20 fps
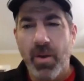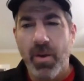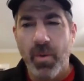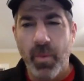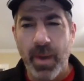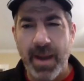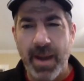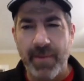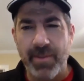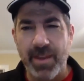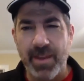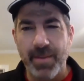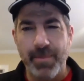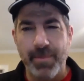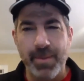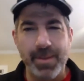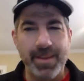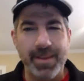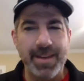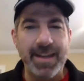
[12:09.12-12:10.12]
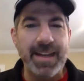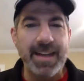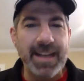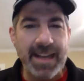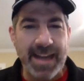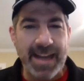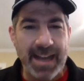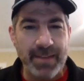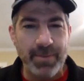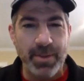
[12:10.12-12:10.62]
we have the ability to
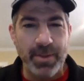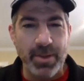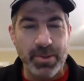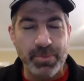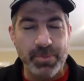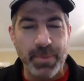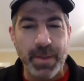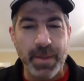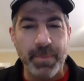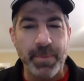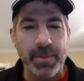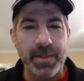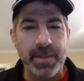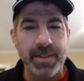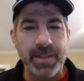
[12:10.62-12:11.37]
connect with those people.